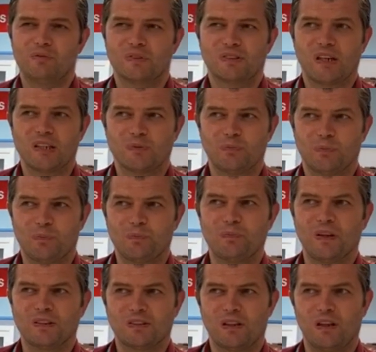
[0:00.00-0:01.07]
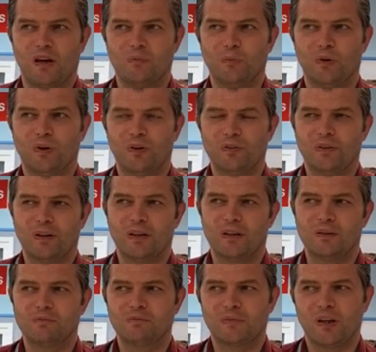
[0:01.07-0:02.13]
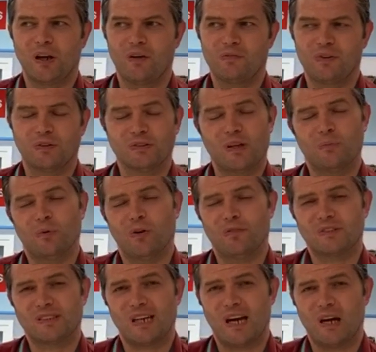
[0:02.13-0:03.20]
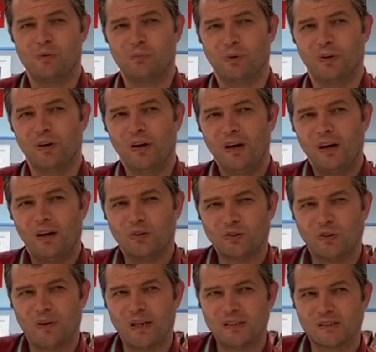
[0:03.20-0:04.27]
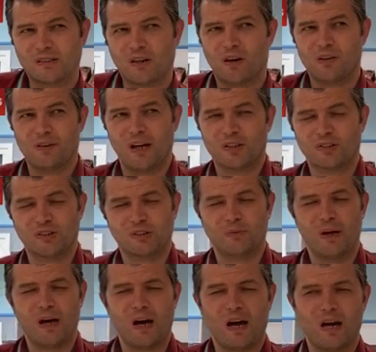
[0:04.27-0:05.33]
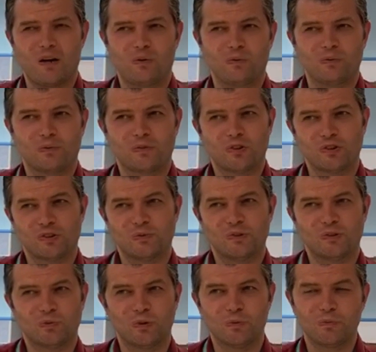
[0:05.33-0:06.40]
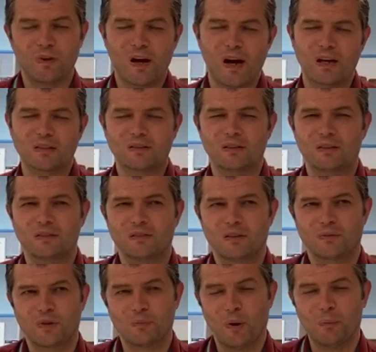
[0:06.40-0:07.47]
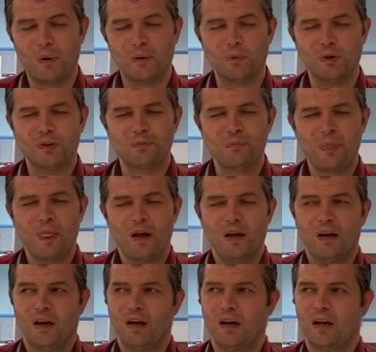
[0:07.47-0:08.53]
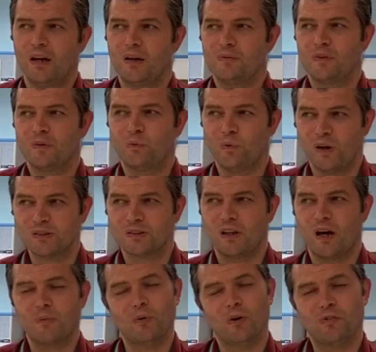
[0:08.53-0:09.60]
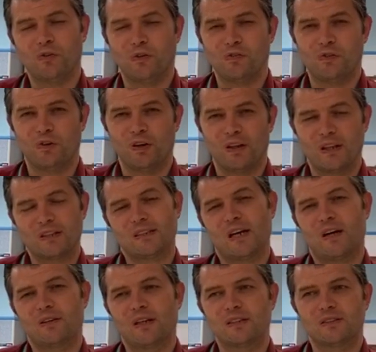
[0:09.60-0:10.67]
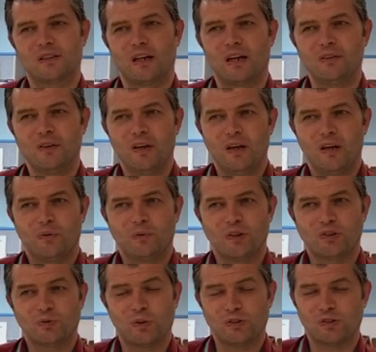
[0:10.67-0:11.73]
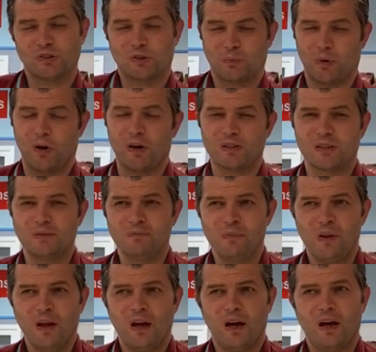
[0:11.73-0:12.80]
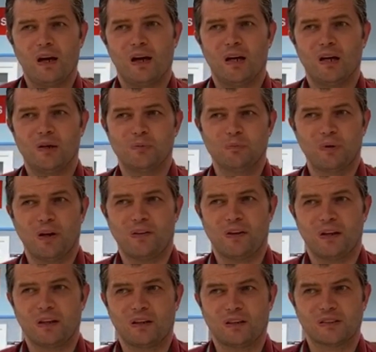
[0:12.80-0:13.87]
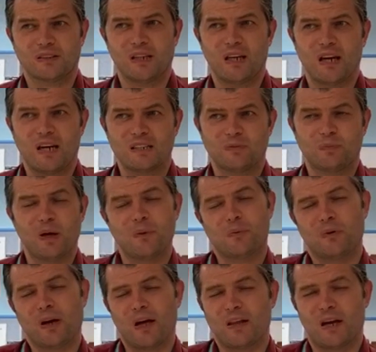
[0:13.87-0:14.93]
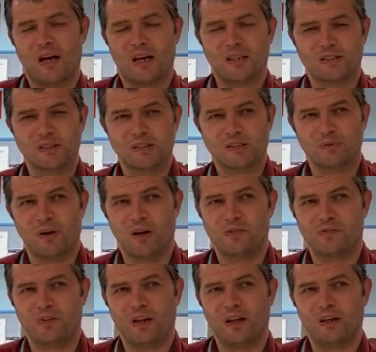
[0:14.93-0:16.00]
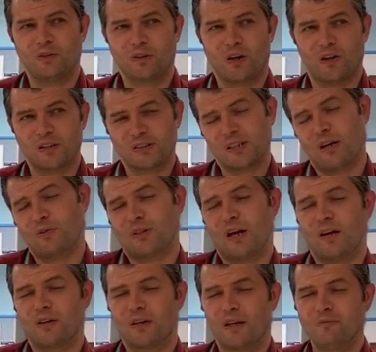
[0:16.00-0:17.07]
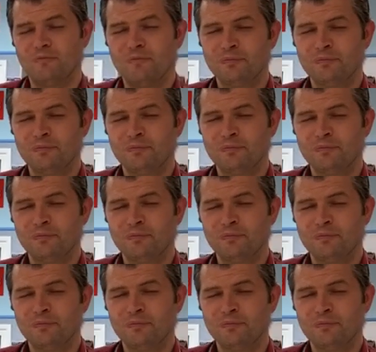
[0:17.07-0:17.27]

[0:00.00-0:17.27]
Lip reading: So it's a lot more, it feels a lot more of a town, but I was always kind of anxious about how customers would react and the public would. There was a lot more footfall in the town yesterday, which wasn't surprising. But I think, as people get that out of the system, hopefully it'll kind of settle down again.